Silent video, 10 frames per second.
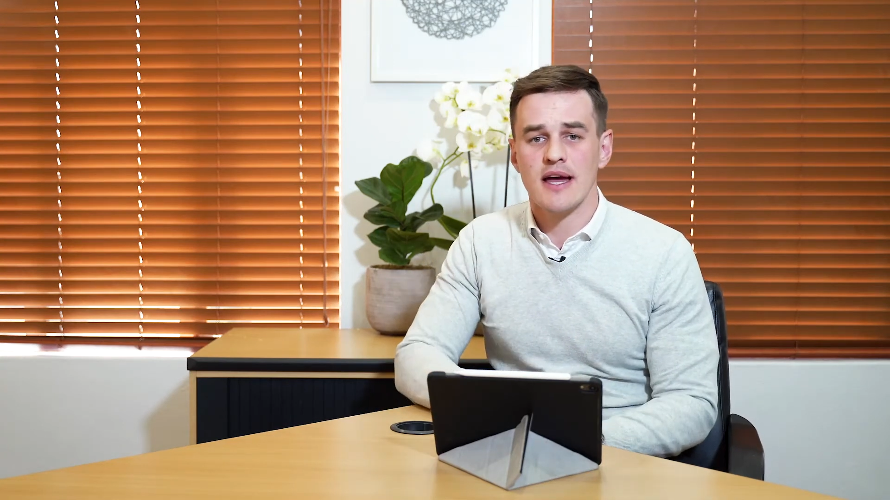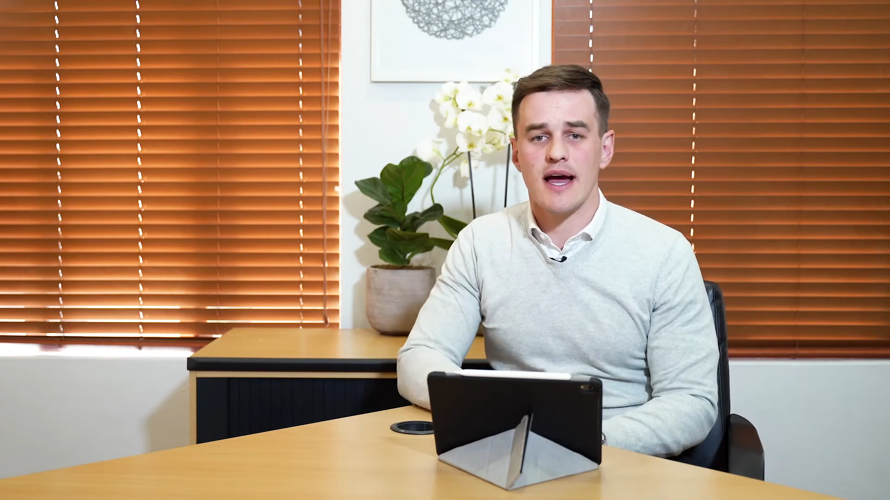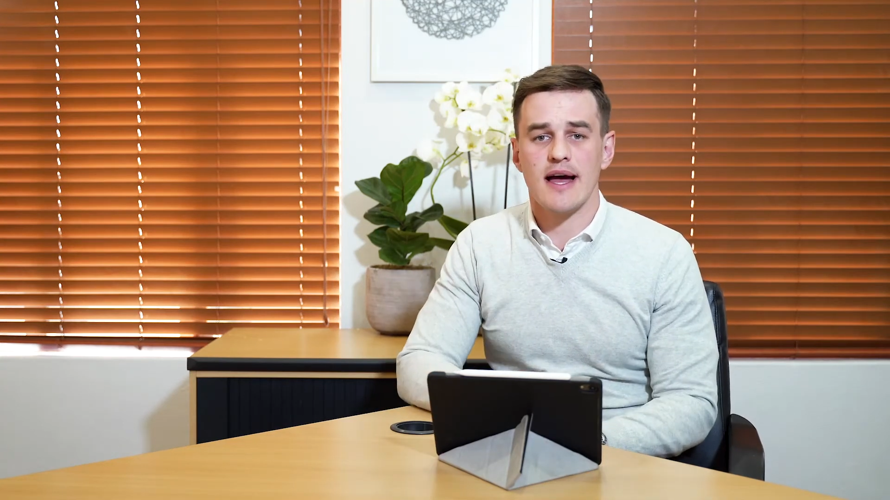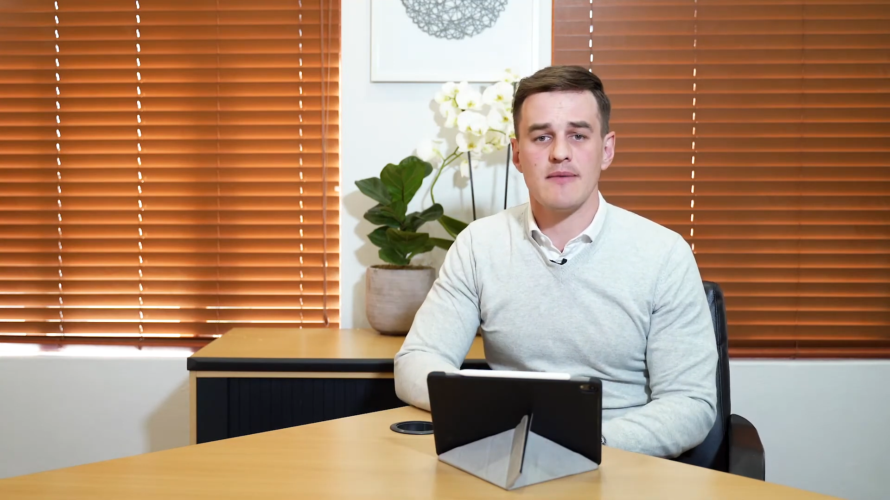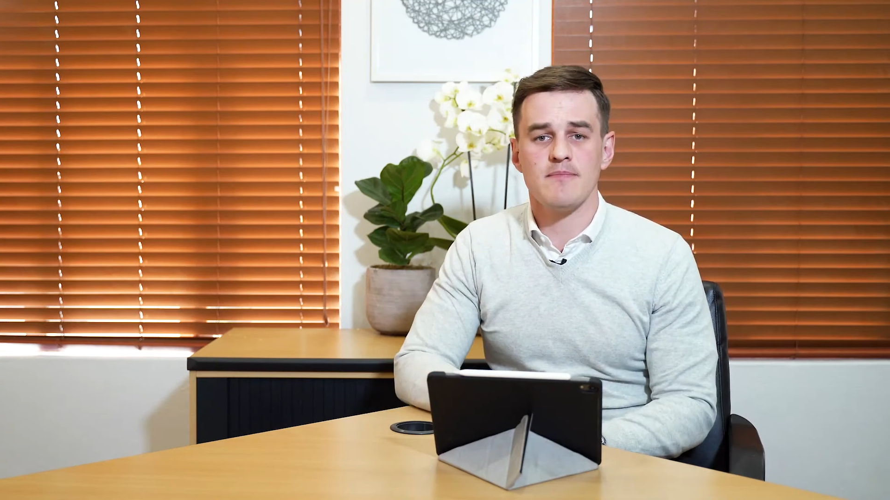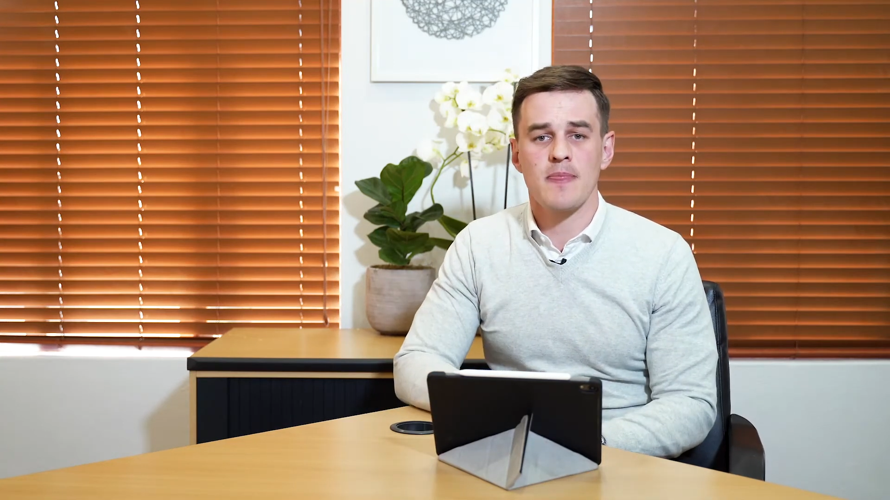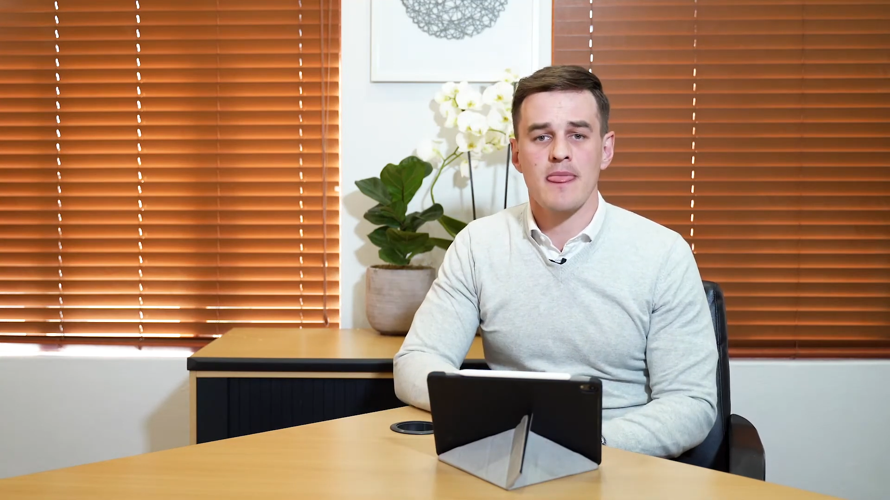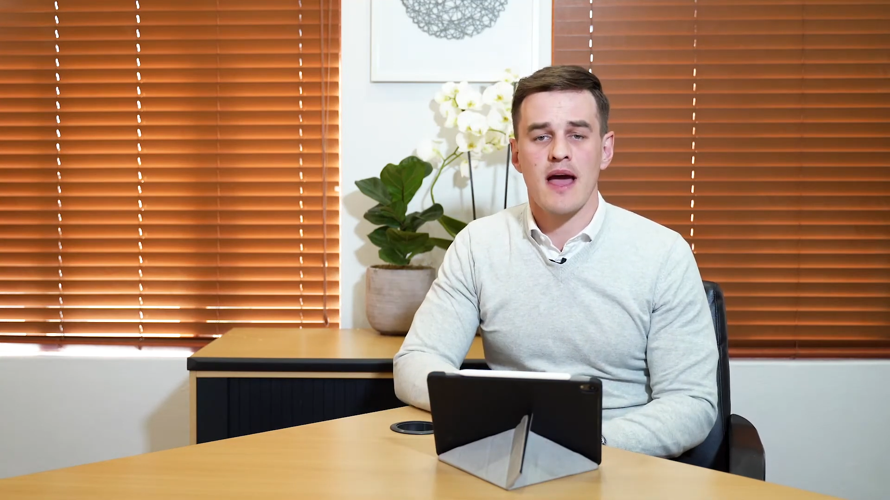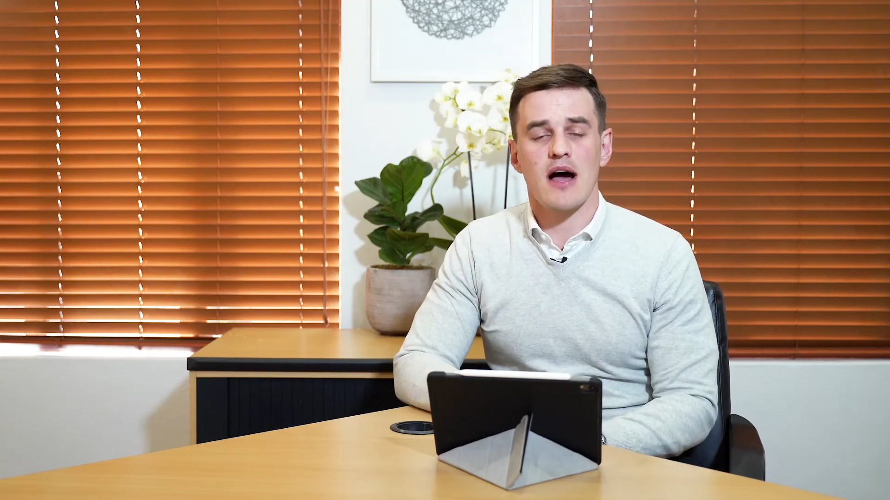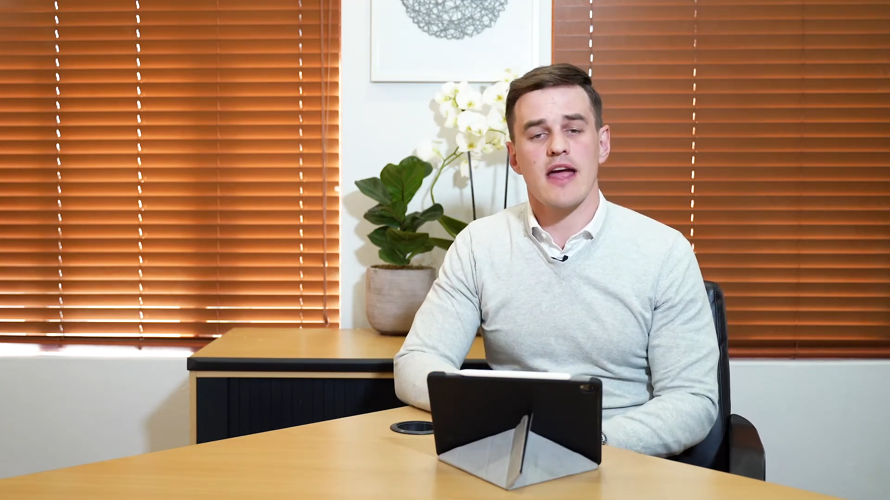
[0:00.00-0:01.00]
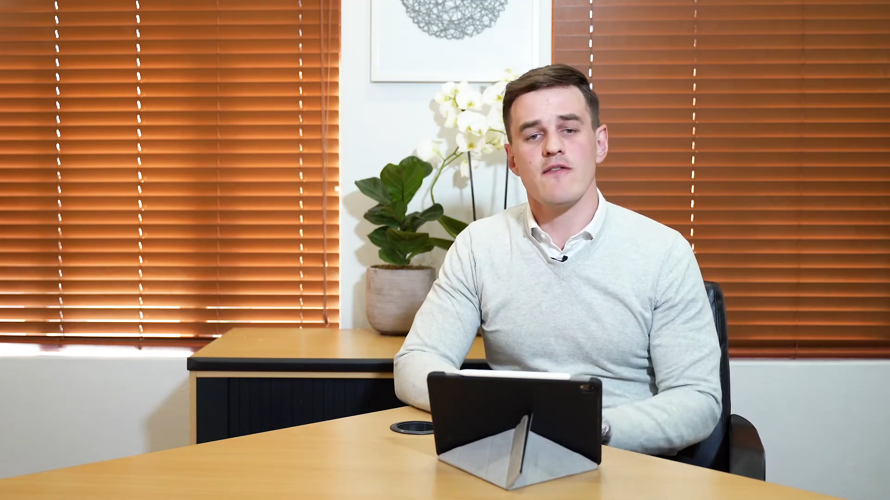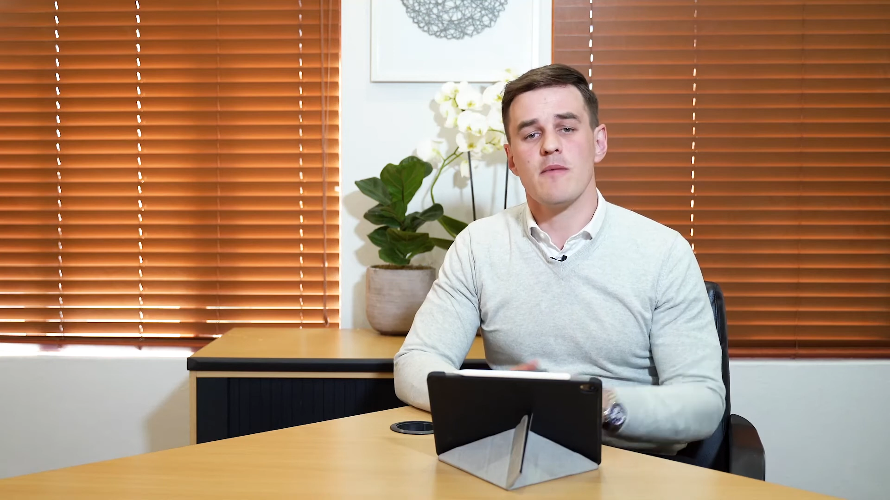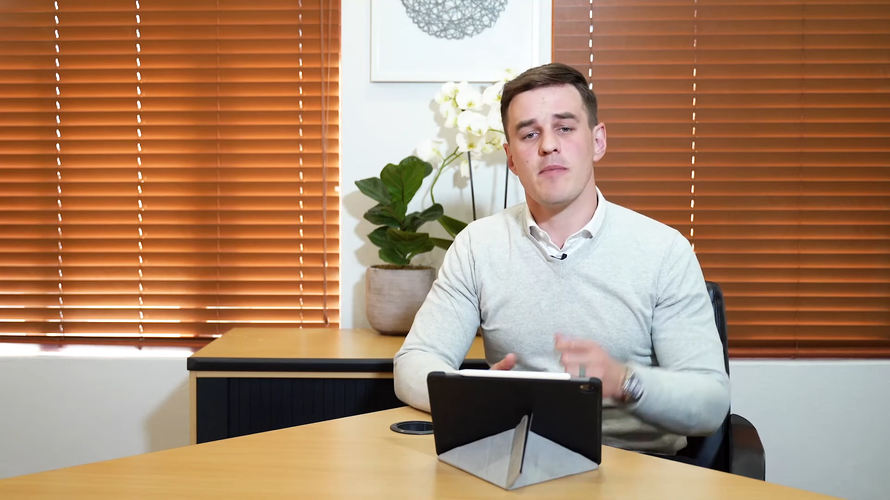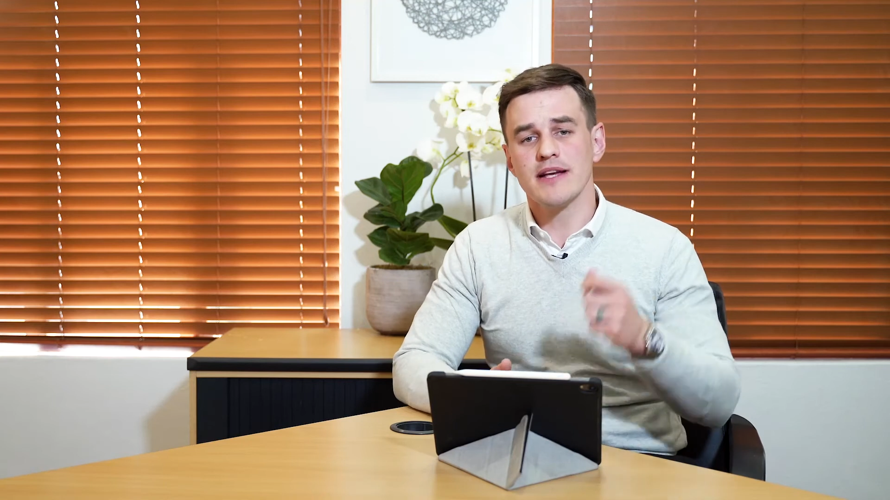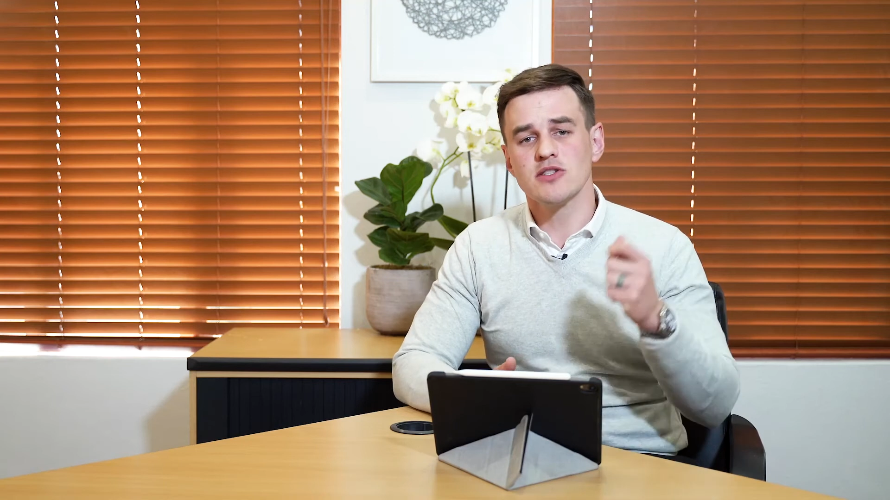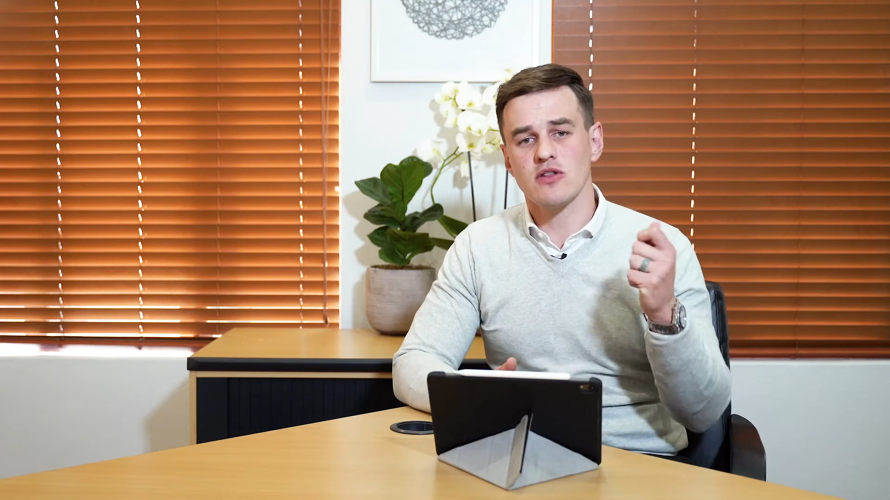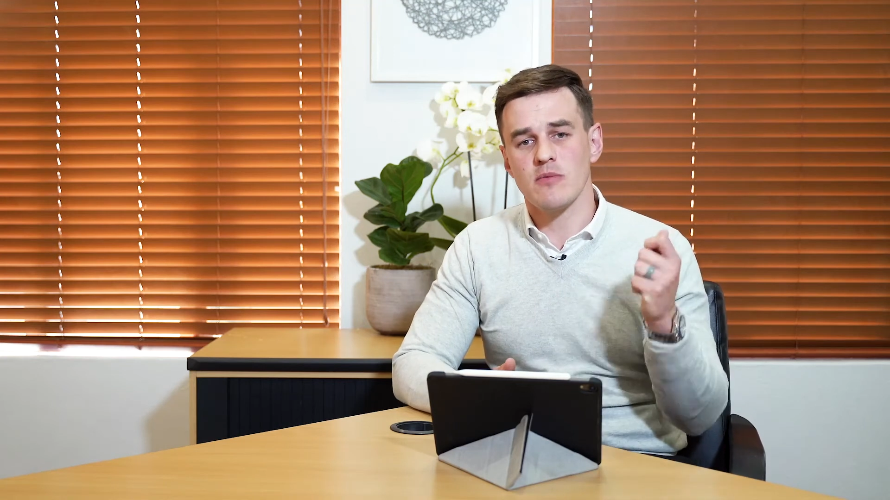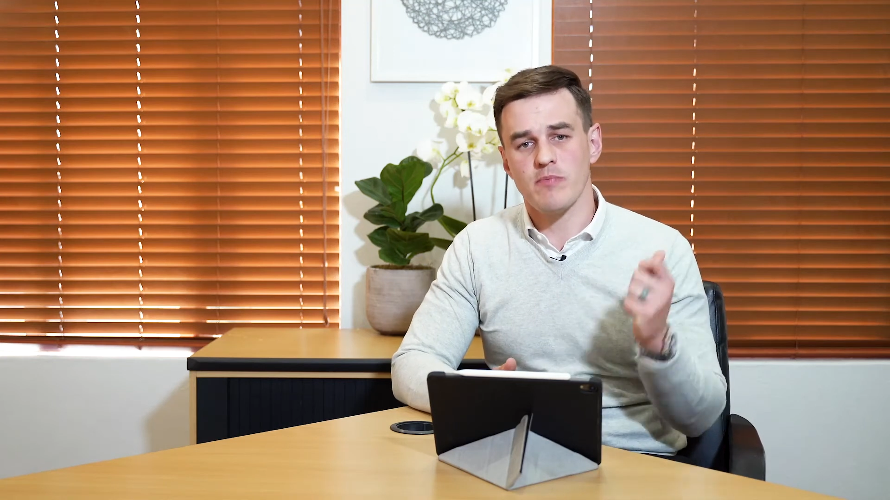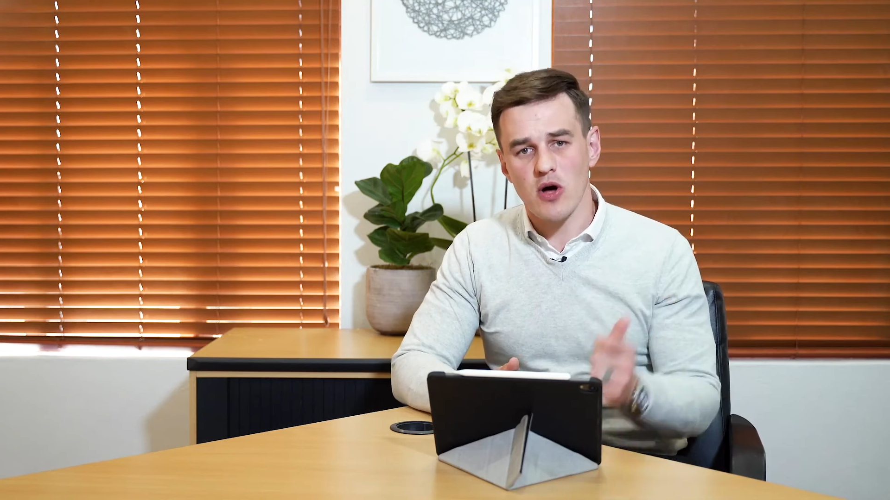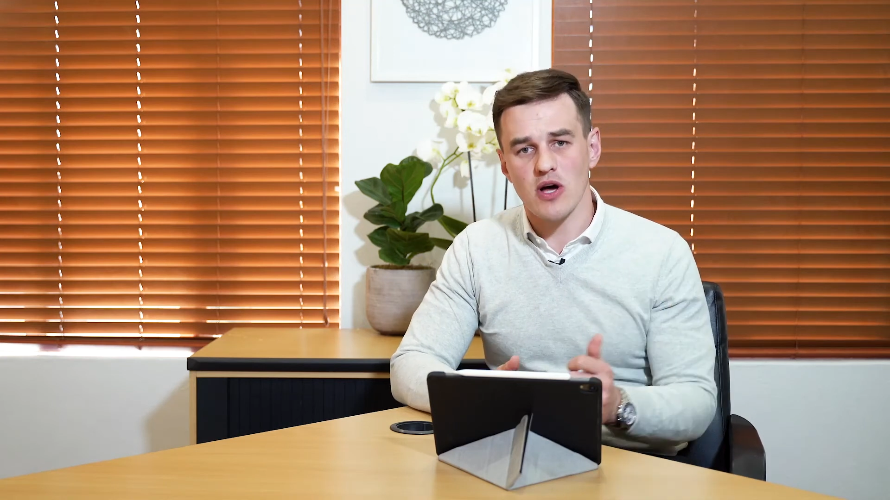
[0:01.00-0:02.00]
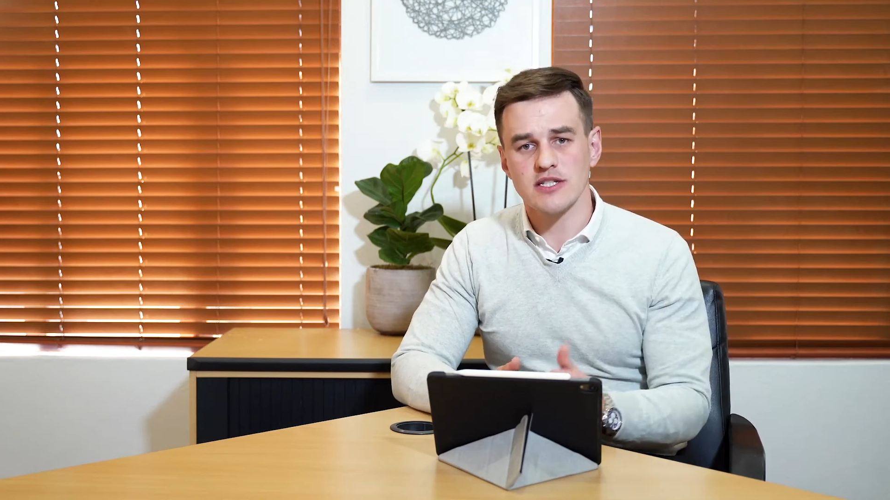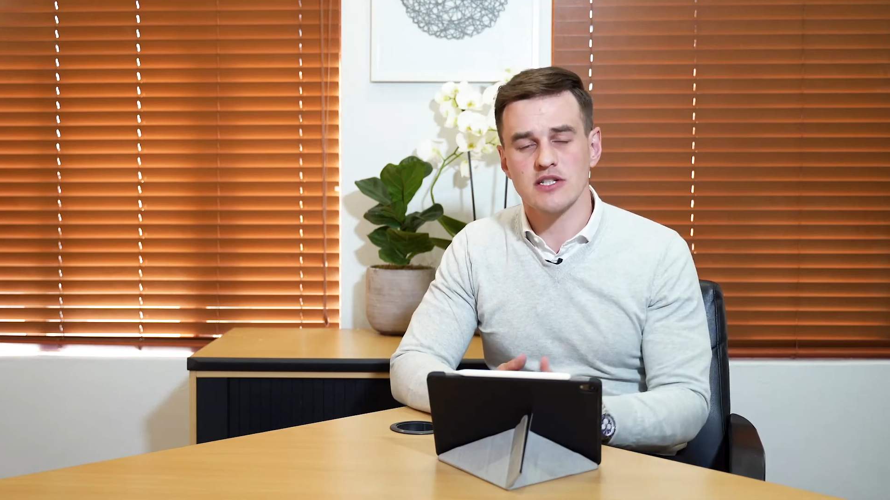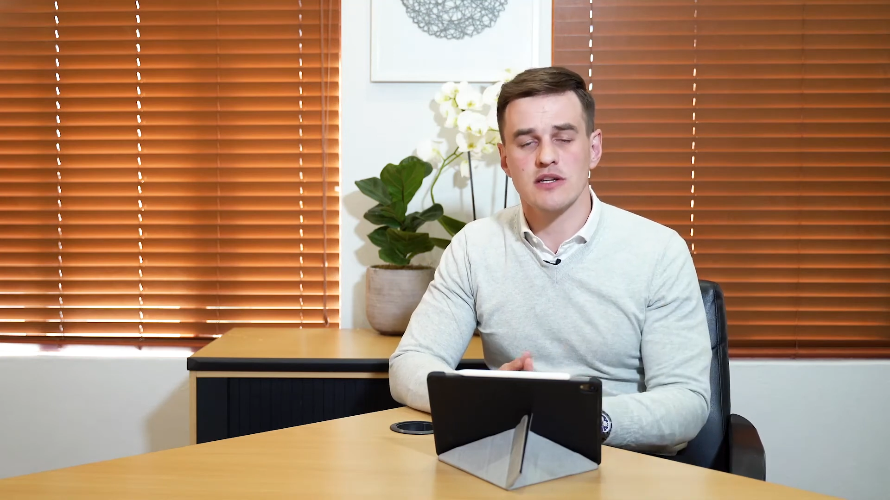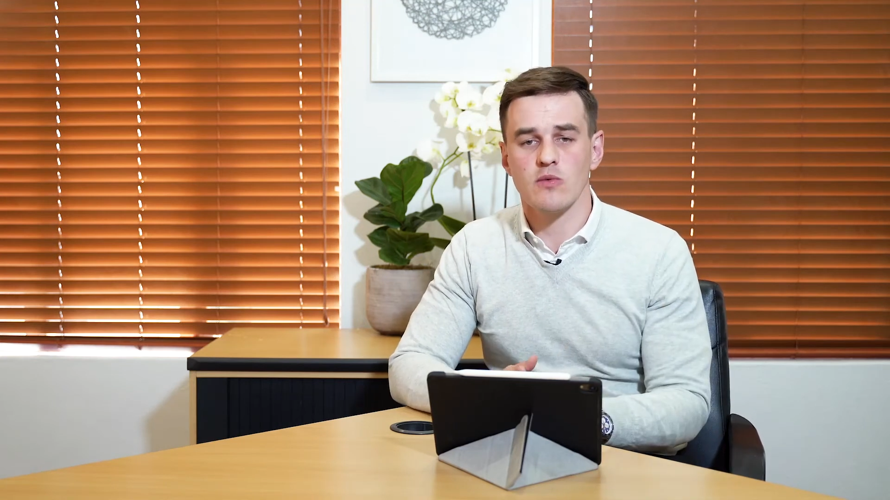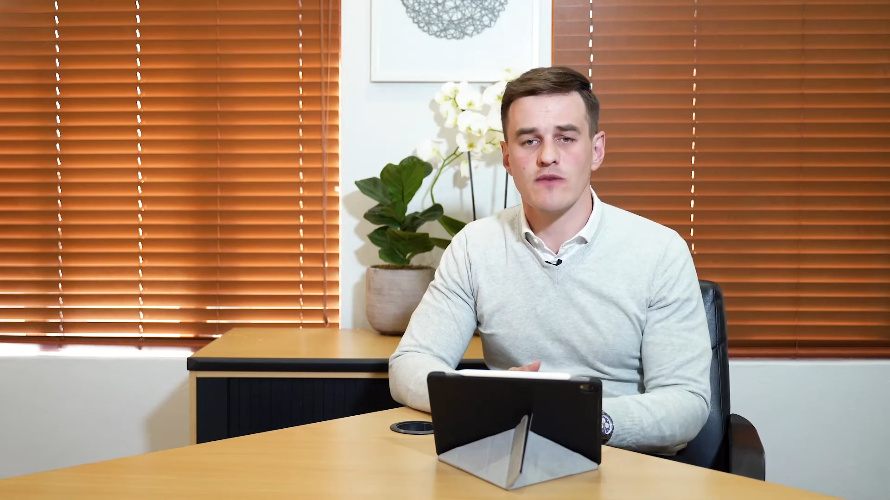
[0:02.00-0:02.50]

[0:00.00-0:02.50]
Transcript: However, based on the past,